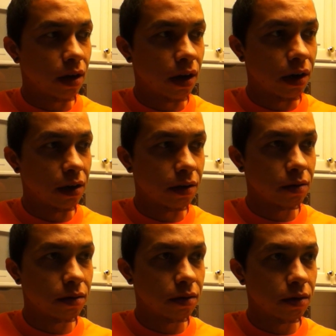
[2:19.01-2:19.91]
uh,
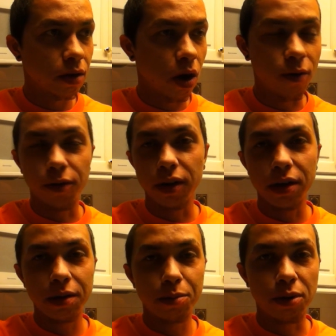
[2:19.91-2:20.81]

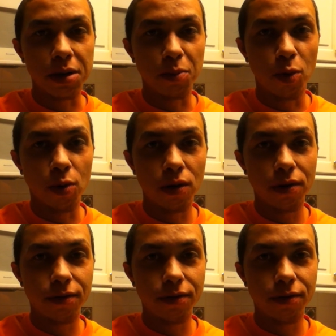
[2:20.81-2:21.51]
hopefully bring more